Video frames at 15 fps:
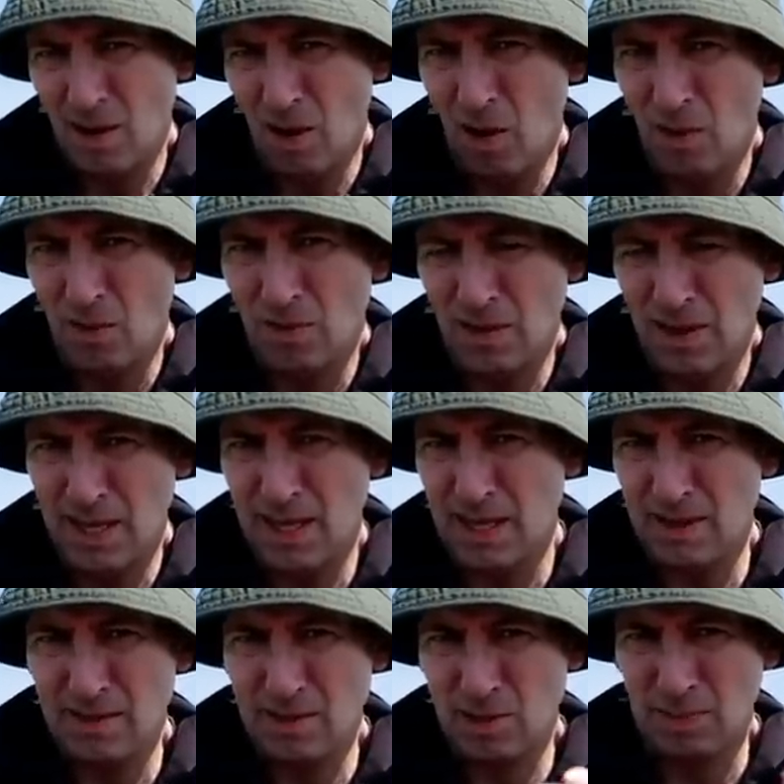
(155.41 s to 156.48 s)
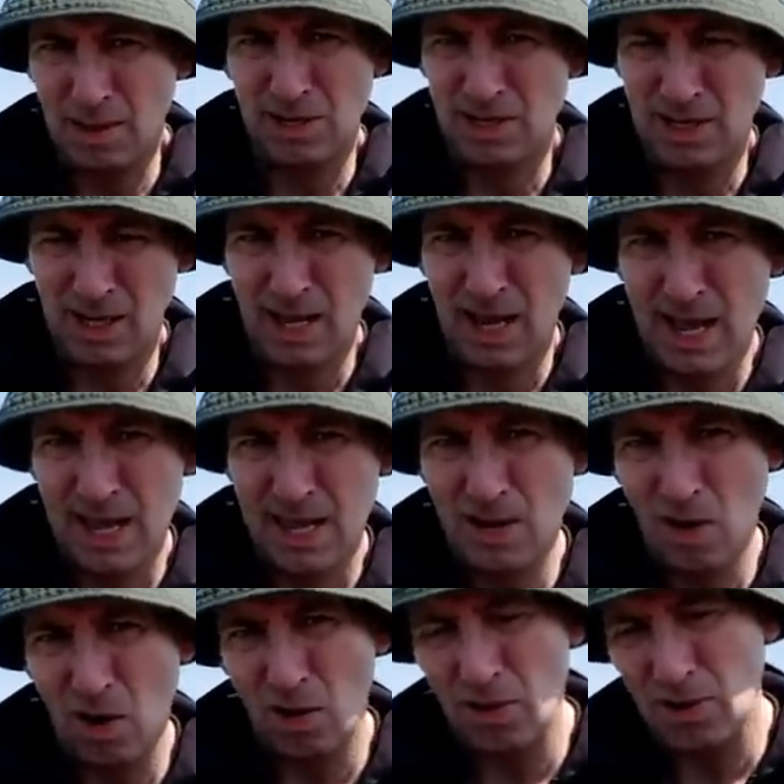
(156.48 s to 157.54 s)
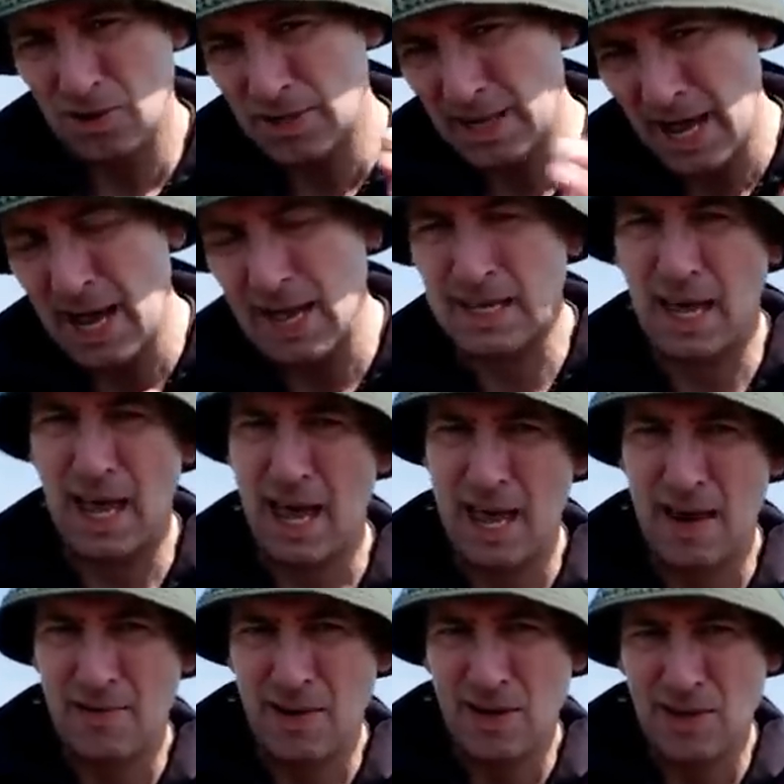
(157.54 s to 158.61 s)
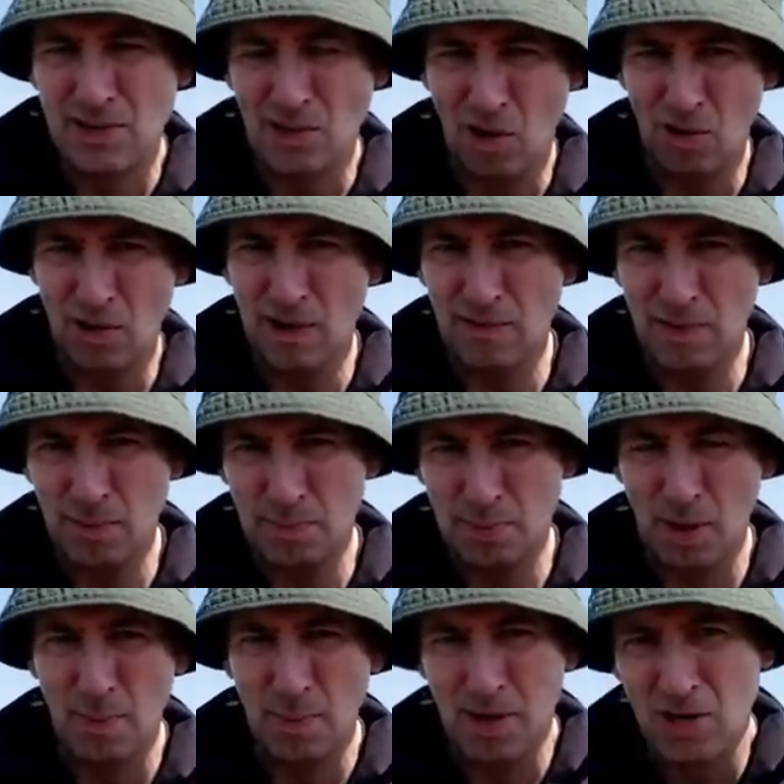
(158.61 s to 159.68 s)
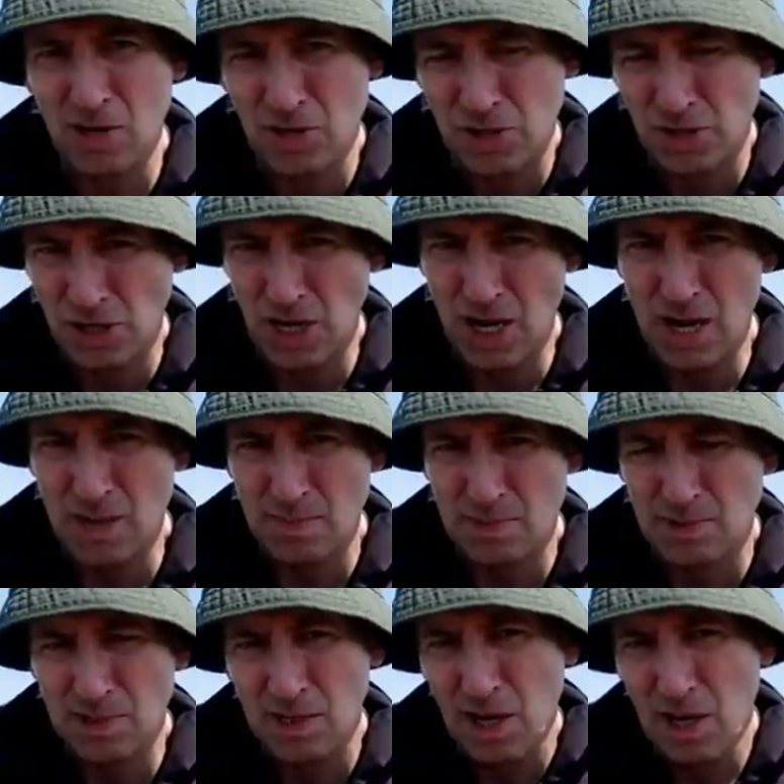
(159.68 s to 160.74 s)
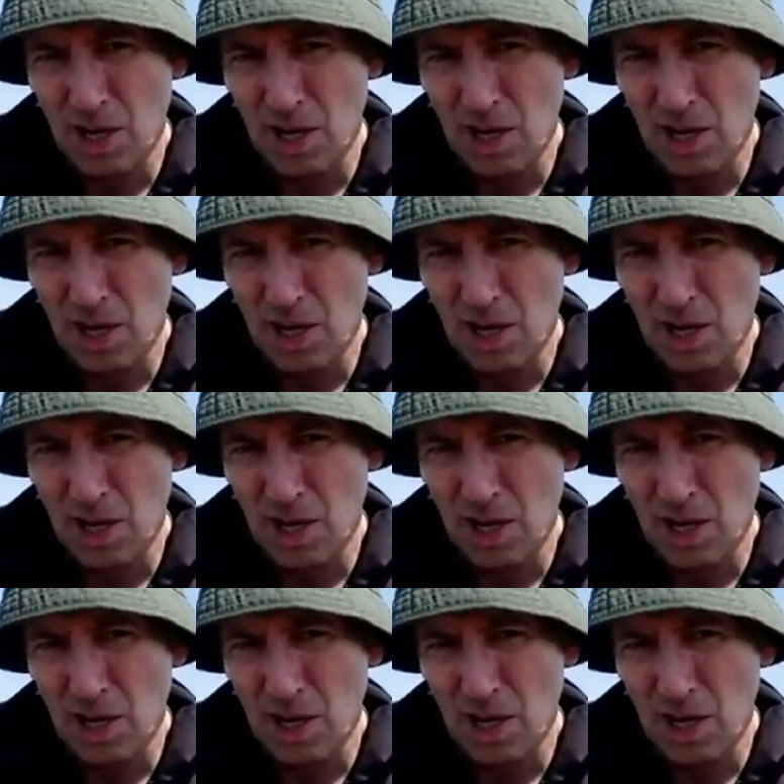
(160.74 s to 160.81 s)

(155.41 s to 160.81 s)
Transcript: on the splashes of light or the dark areas or even the prominent shapes.